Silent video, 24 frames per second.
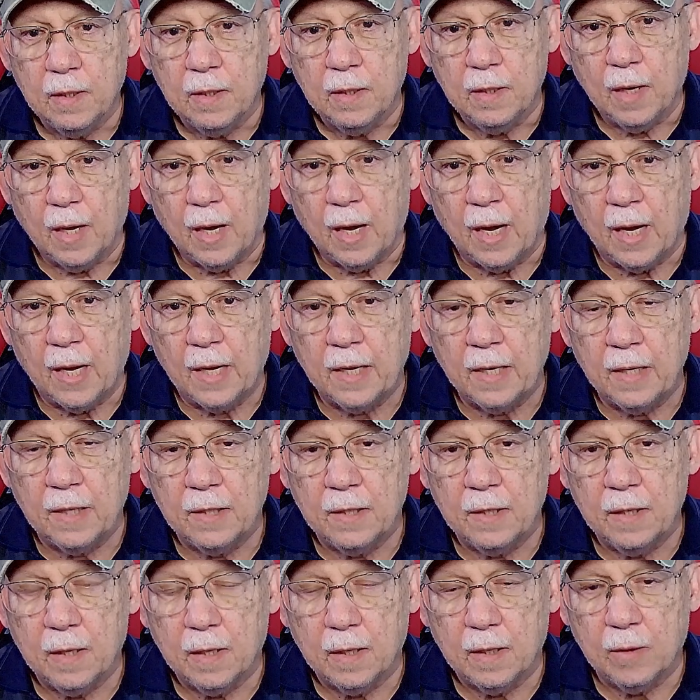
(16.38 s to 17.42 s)

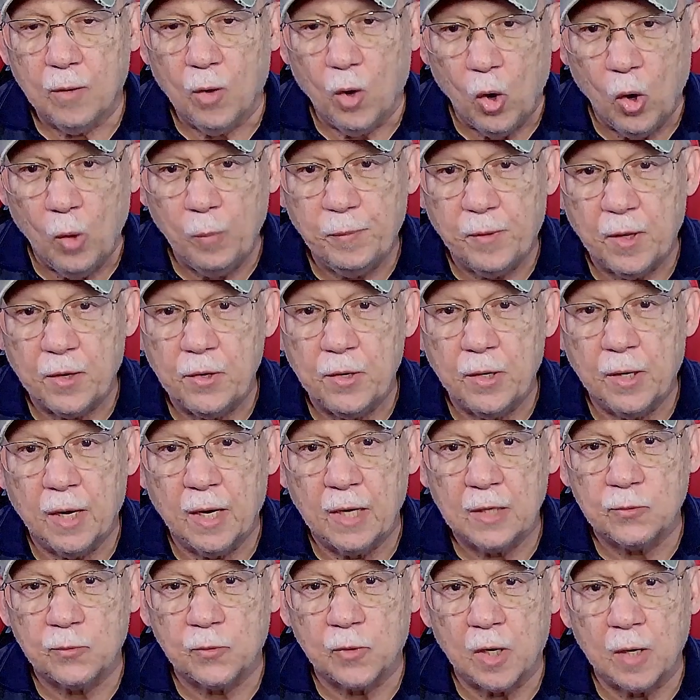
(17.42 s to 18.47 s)
I hope that you
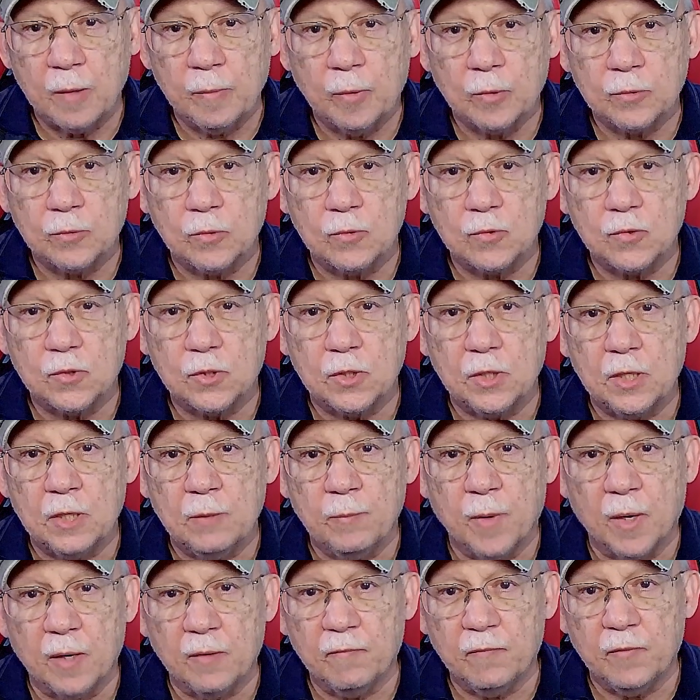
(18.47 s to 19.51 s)
guys were able to see
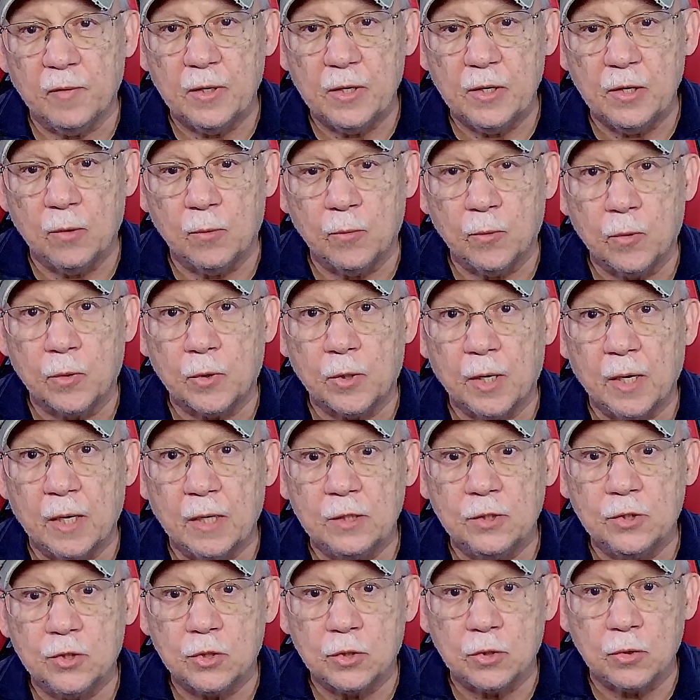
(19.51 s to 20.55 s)
my video where I
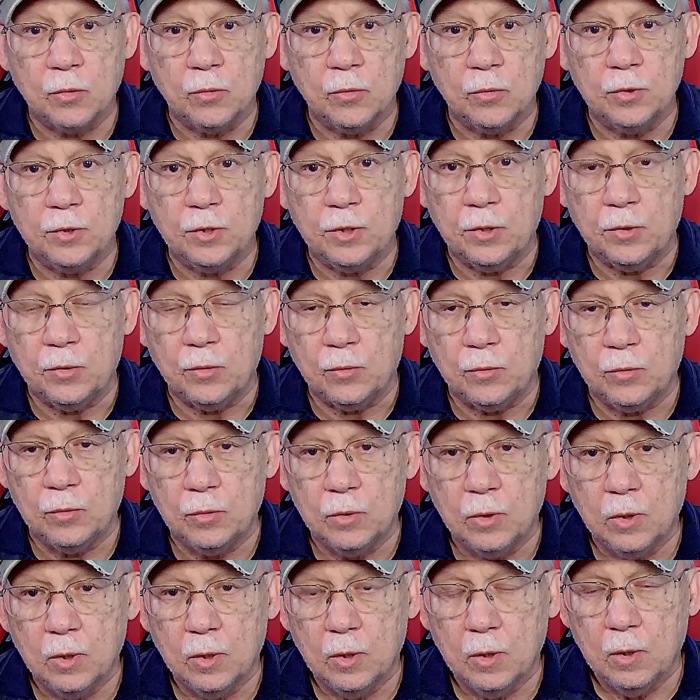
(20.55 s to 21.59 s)
showed you
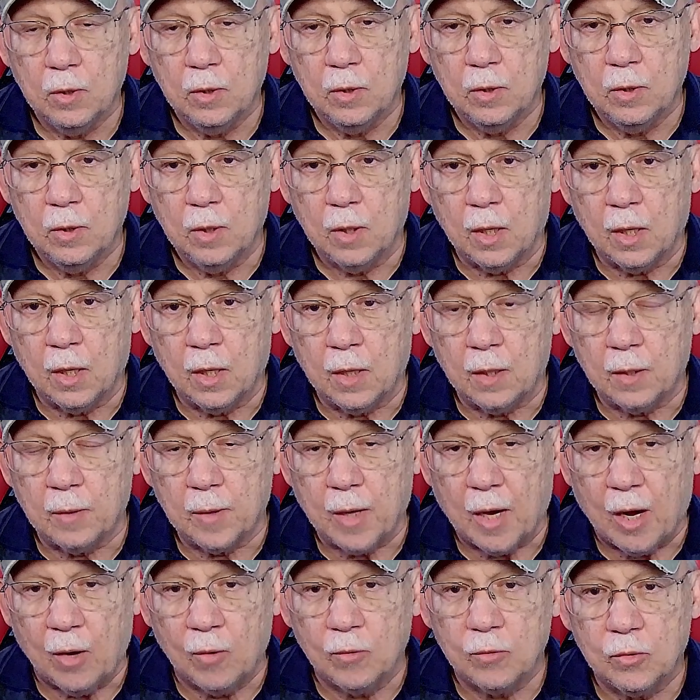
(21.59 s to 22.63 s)
uh,
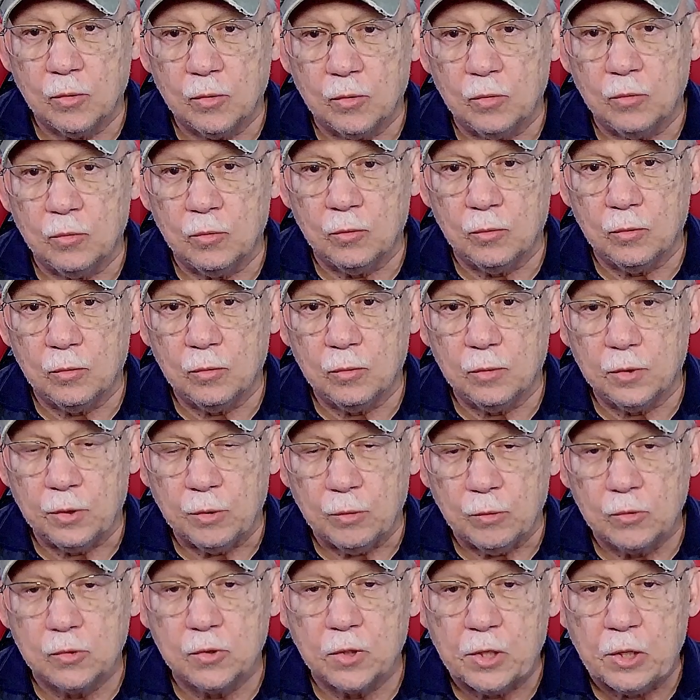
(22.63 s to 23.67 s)
how to
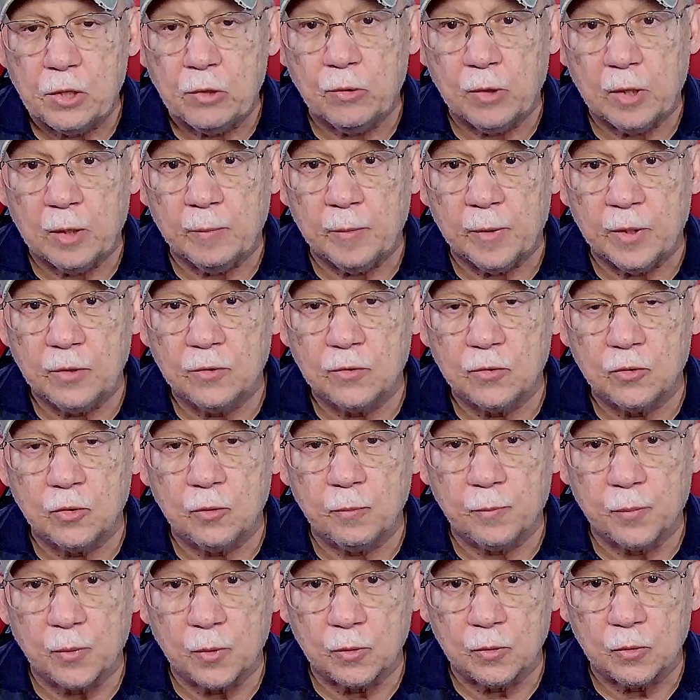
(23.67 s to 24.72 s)
use QImage to
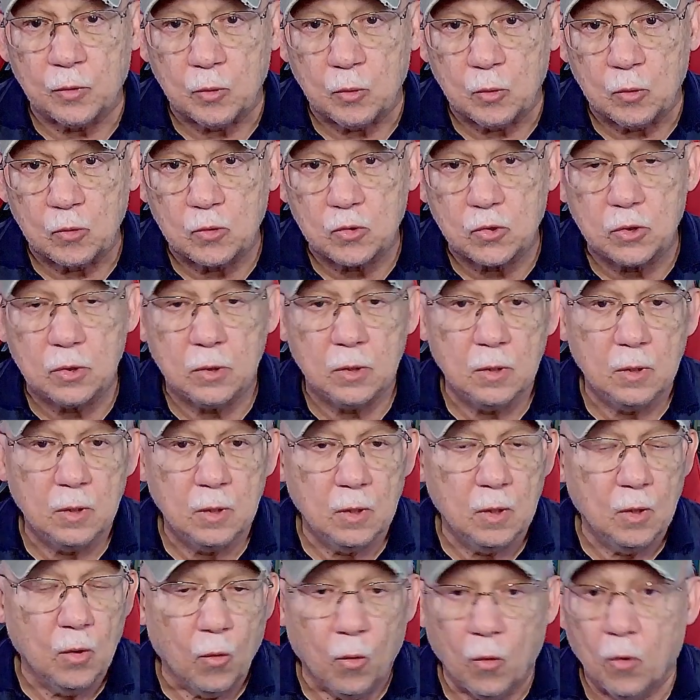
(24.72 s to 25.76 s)
produce,
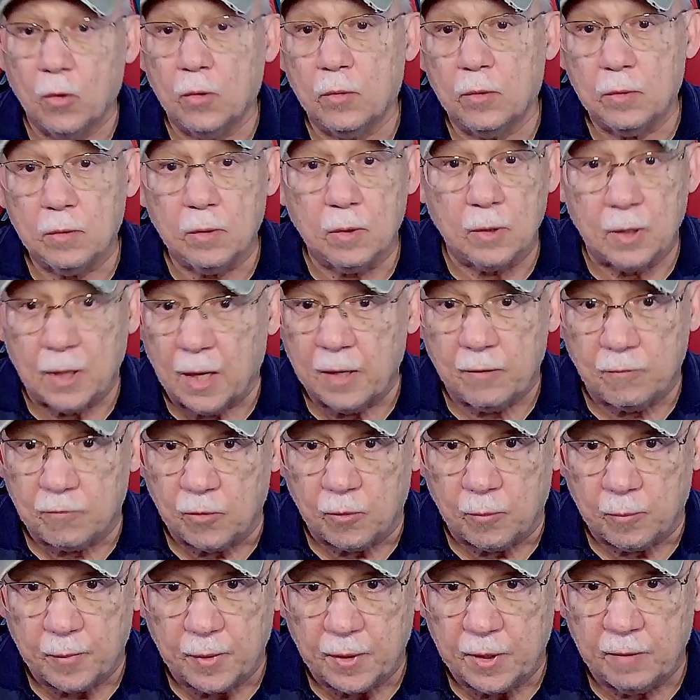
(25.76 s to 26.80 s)
or
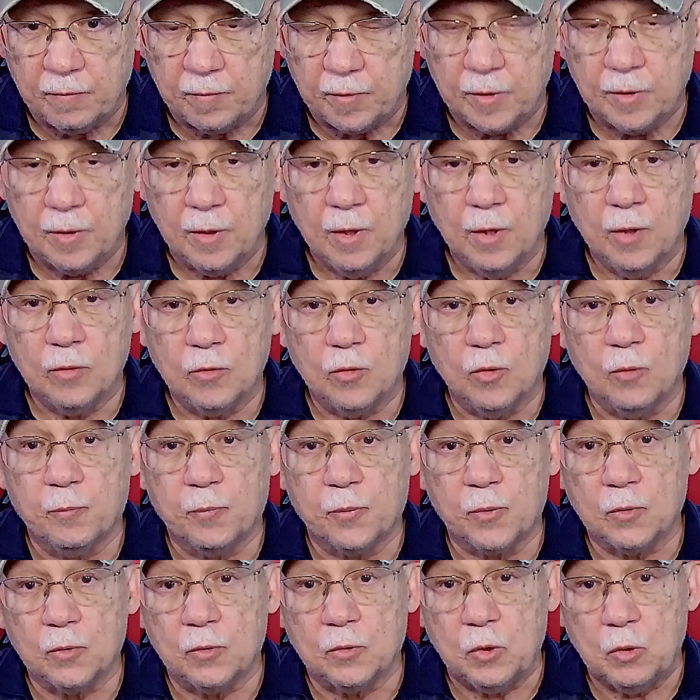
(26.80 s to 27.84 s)
Lightroom even, to
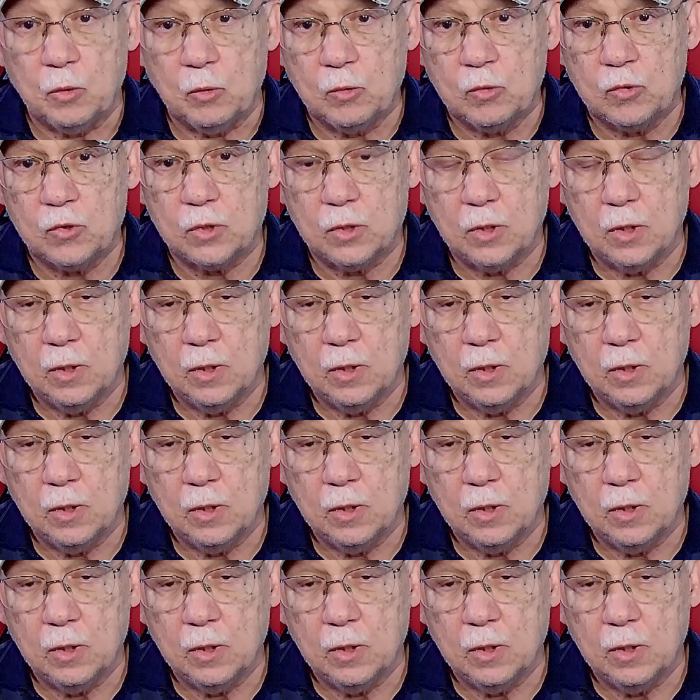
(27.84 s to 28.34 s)
produce